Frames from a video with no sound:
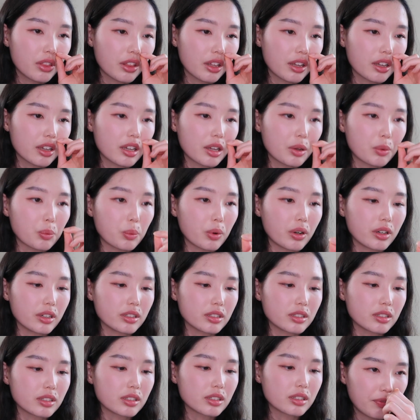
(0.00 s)
think it
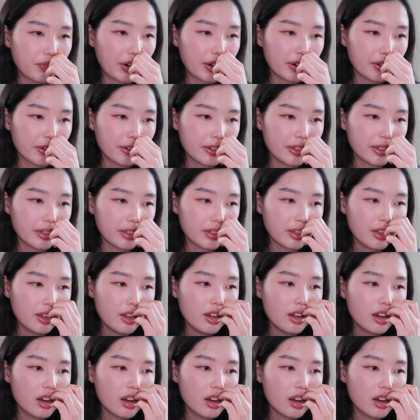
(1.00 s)
was very